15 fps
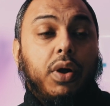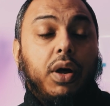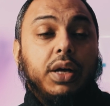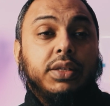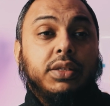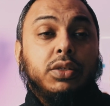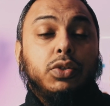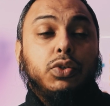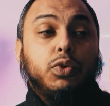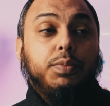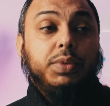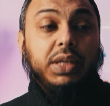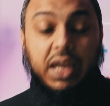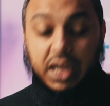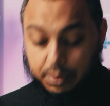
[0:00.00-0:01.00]
us to
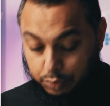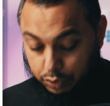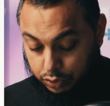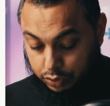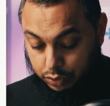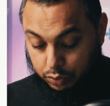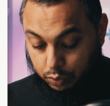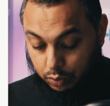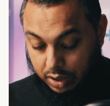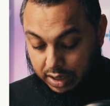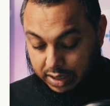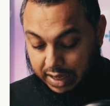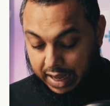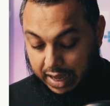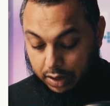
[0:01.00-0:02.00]
be able to
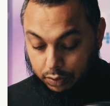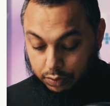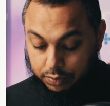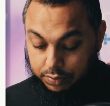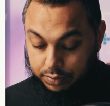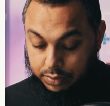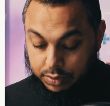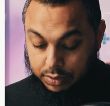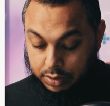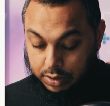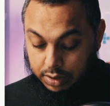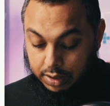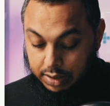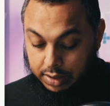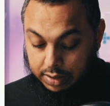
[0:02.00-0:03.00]
work out
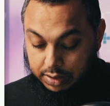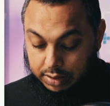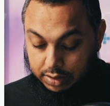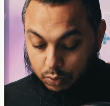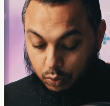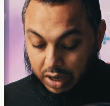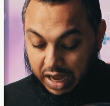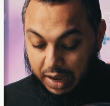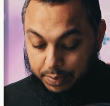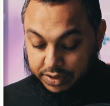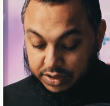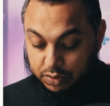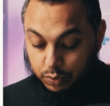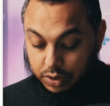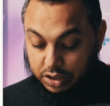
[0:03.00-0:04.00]
what happens
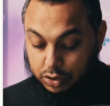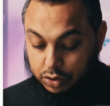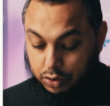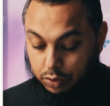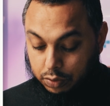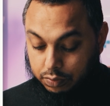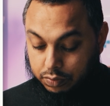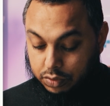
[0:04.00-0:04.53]
in week 2.